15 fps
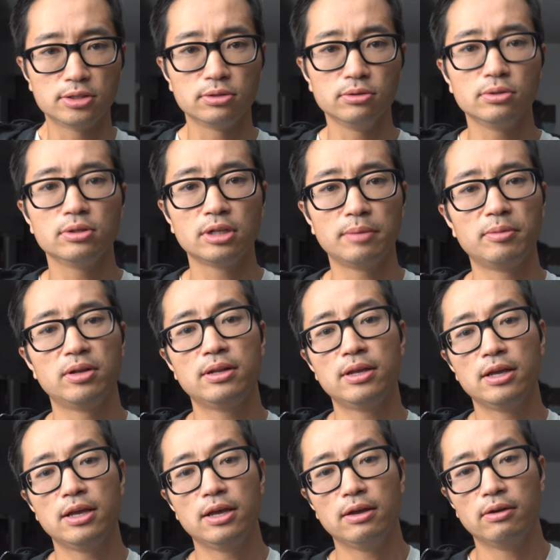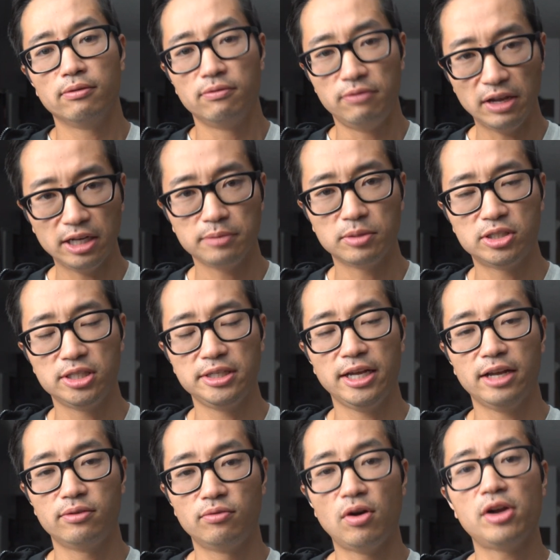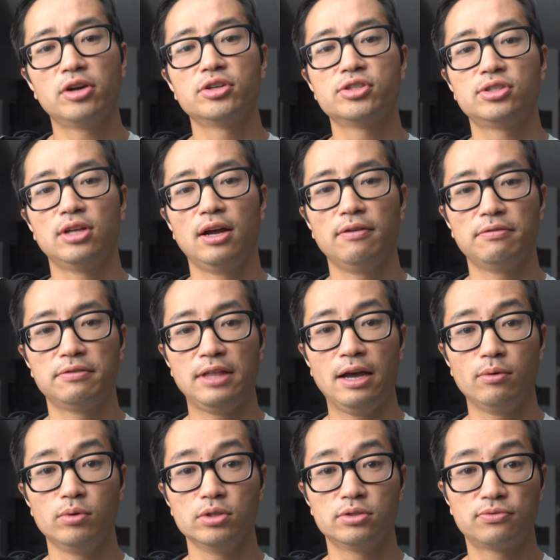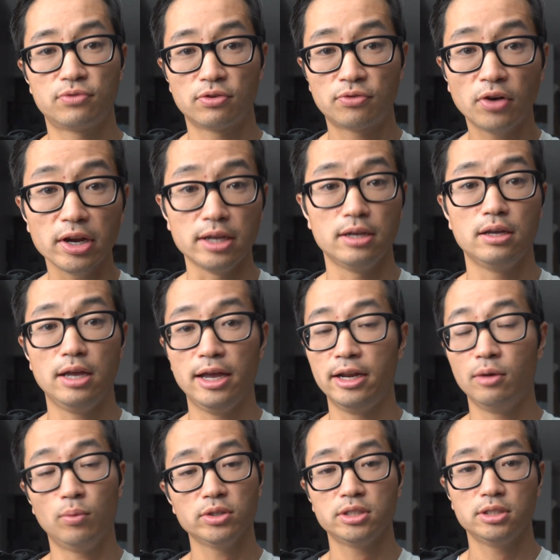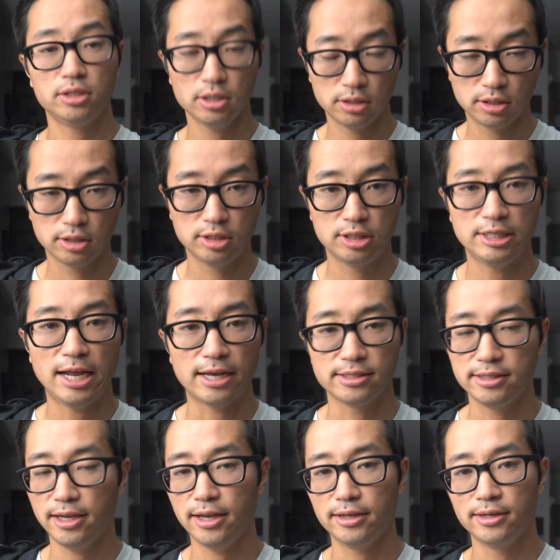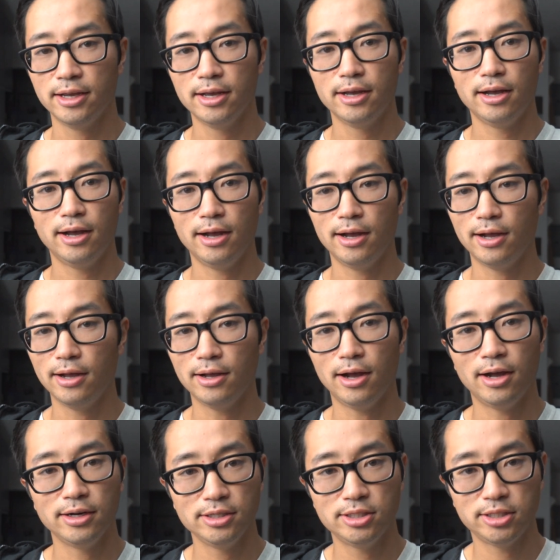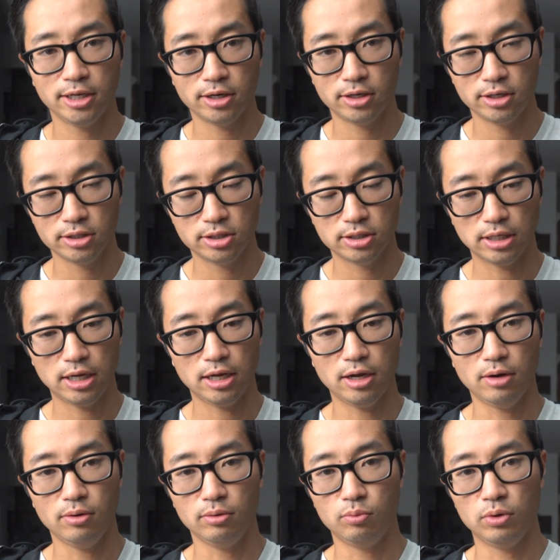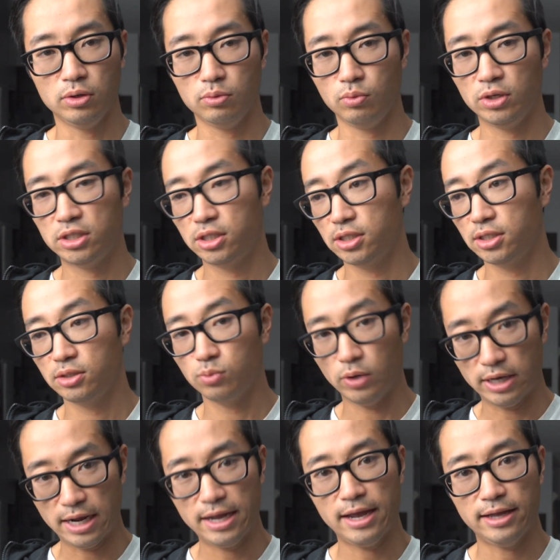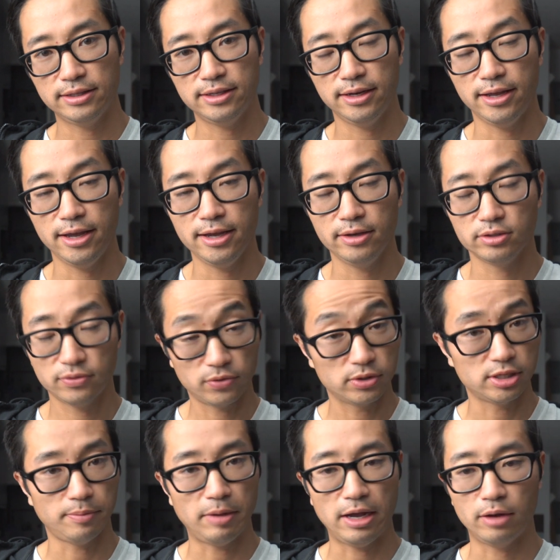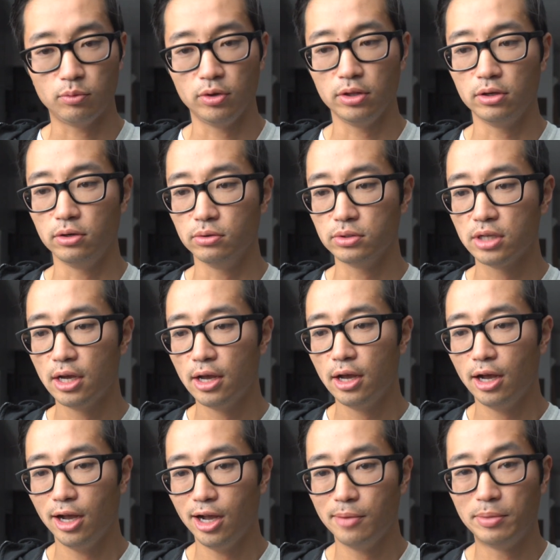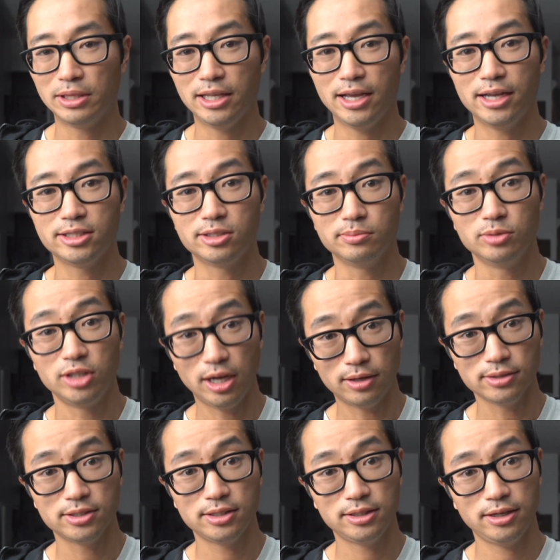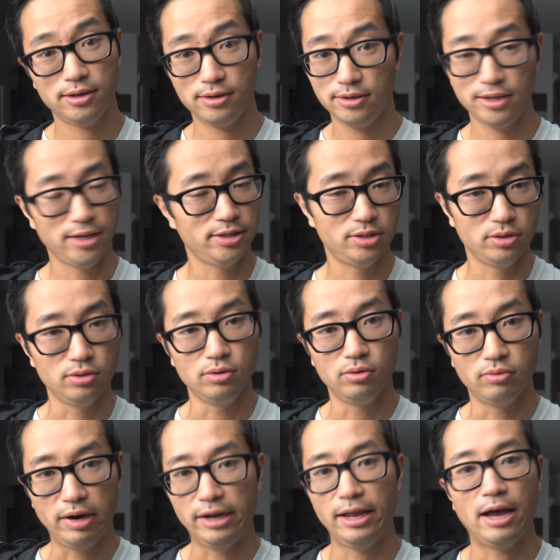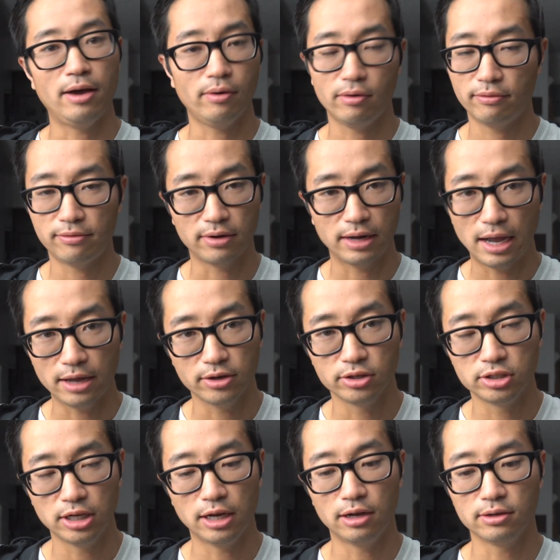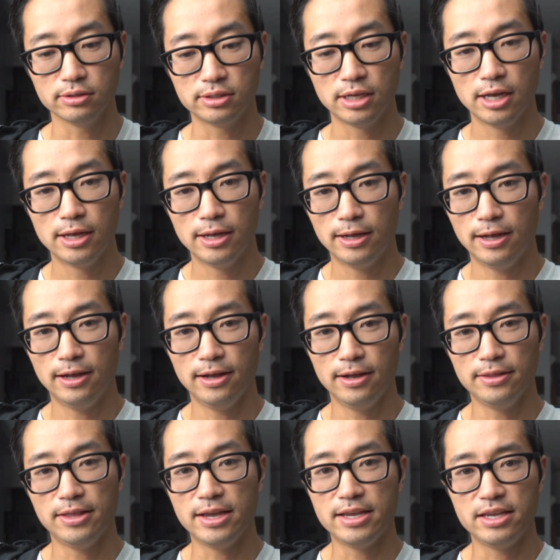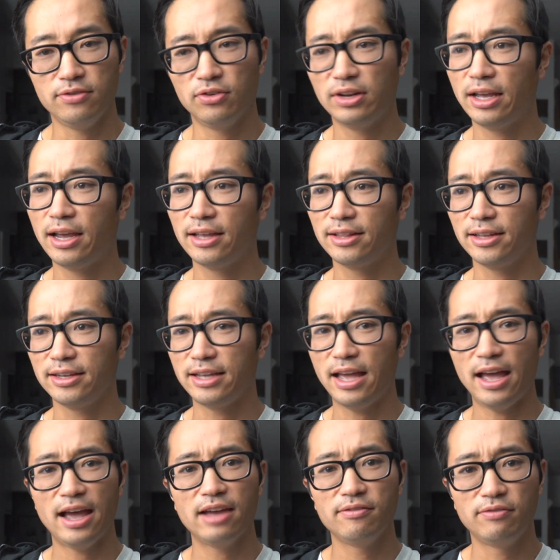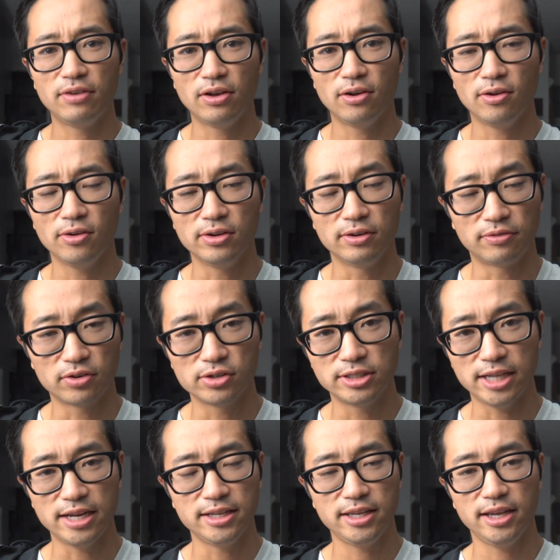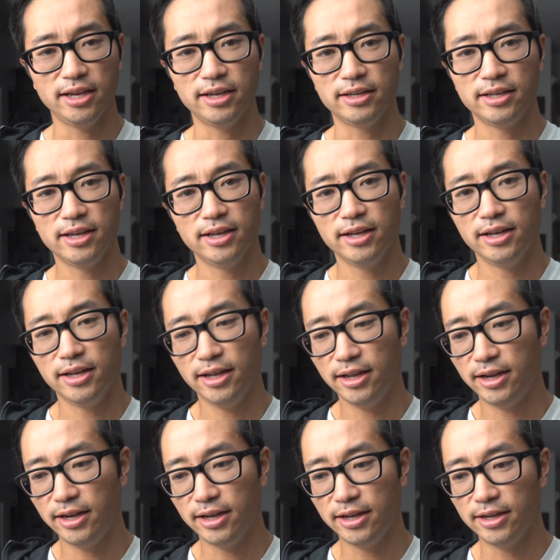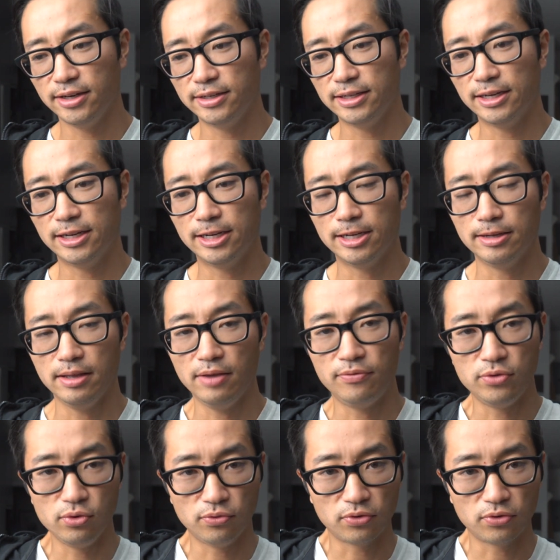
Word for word: this Lululemon vending machine had runner stuff that was for free. And it wasn't just snacks. They had uh, honey stingers, uh, w- which is what I had today. It was the first time I had one of those. Uh, but they had some gels in there in case you ran out or forgot your gels. Uh, they even had like Advil and a first aid kit. And uh, if you